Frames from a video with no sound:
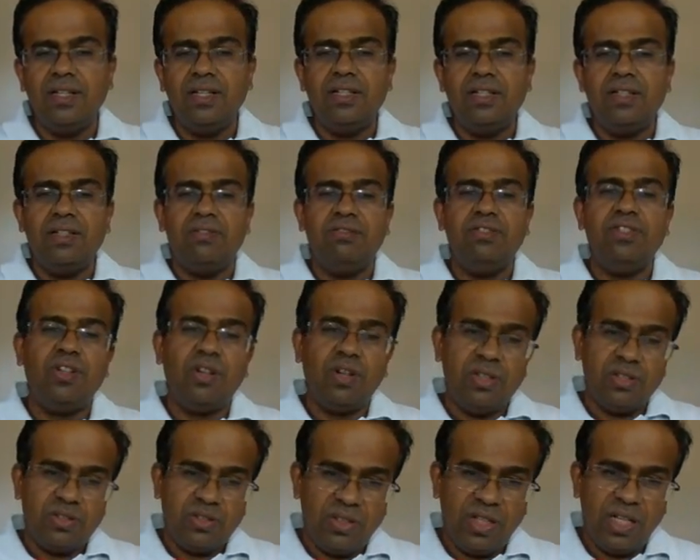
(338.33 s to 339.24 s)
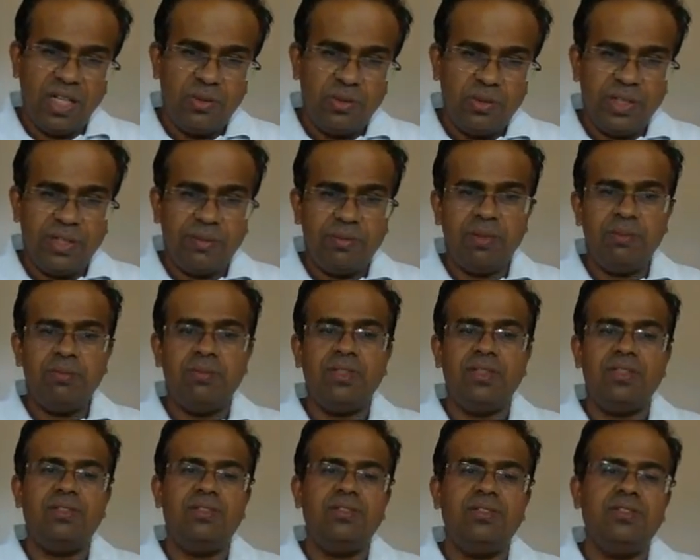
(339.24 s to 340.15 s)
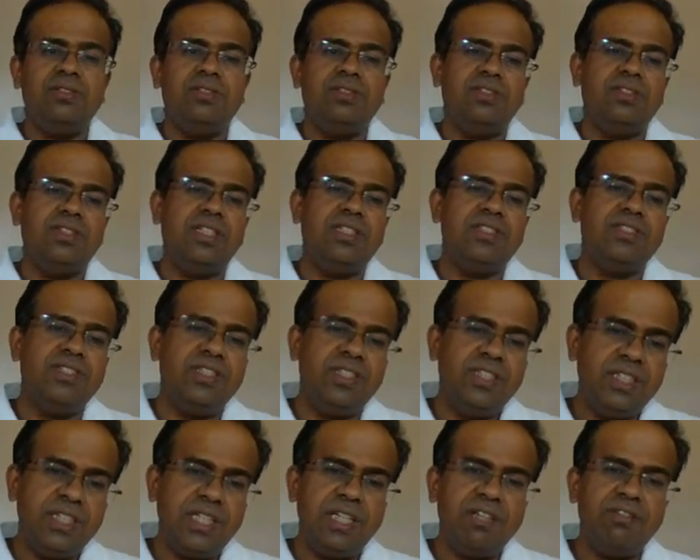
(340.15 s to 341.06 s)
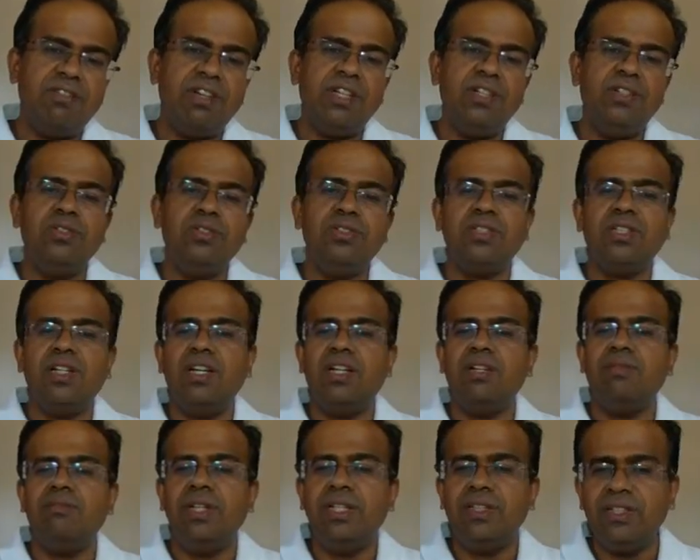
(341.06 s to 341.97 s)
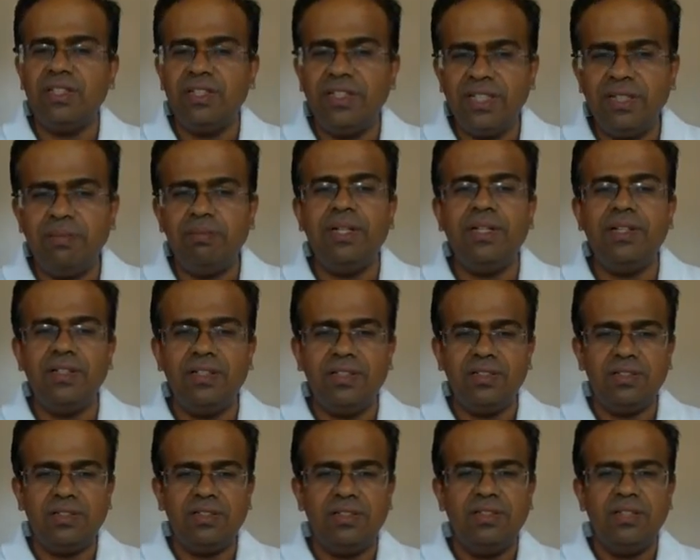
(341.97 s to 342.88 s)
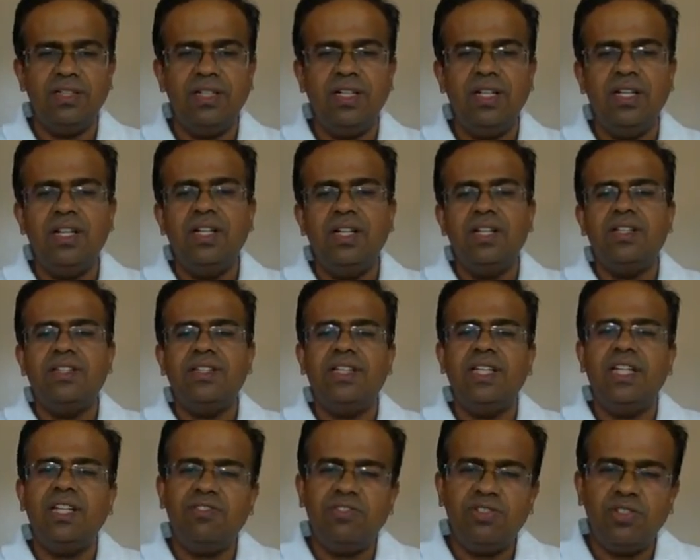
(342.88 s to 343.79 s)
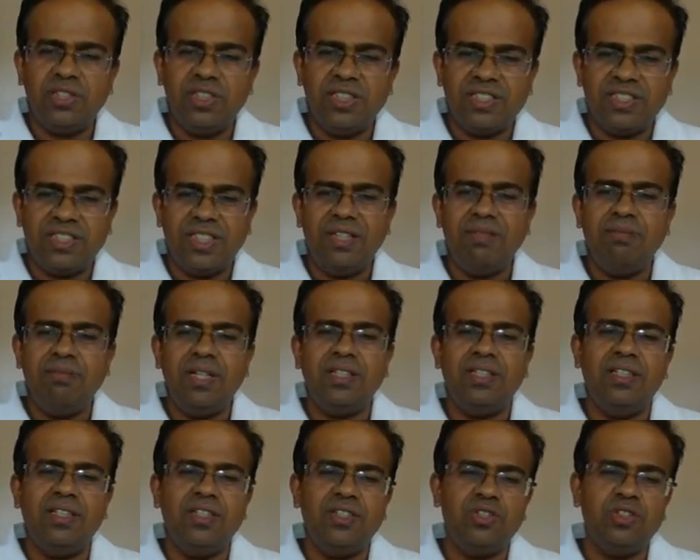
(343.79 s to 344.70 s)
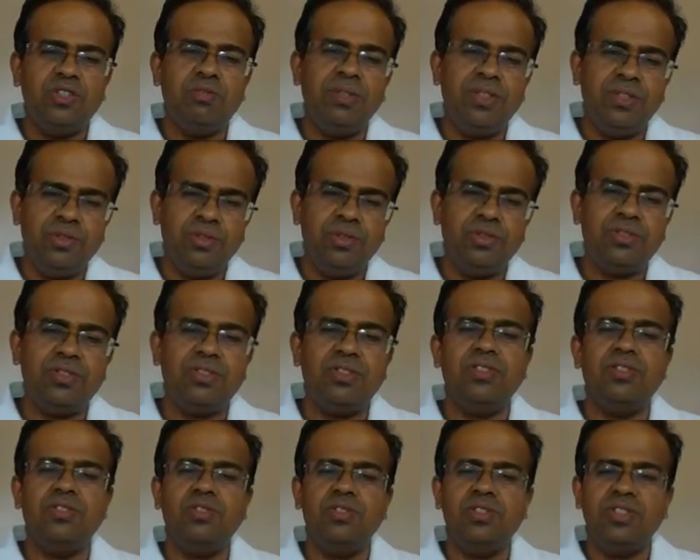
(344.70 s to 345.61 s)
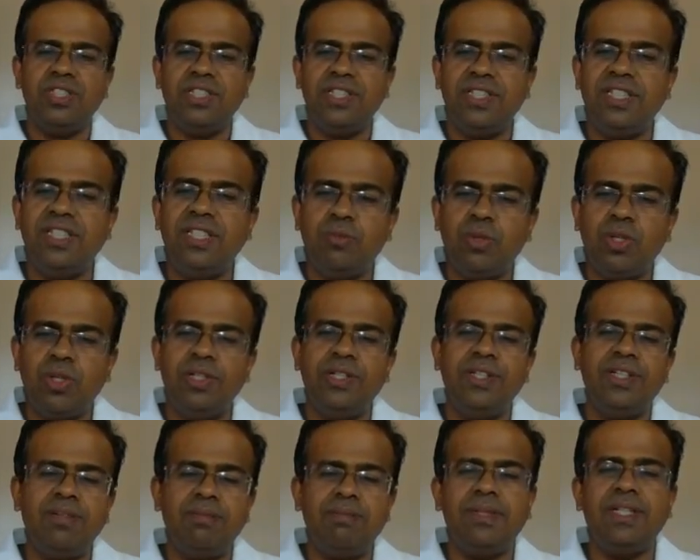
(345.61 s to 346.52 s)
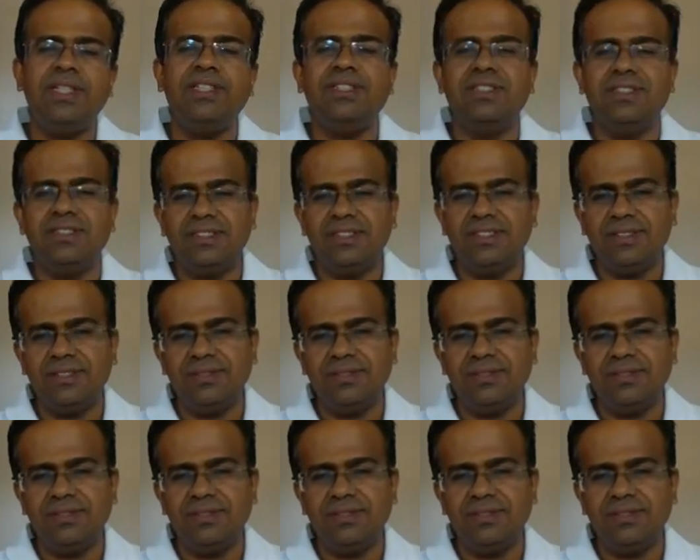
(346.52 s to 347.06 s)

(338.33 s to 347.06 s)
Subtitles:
We also have to remember that CEA values are method dependent. Therefore, the same method should be used to serially monitor patients.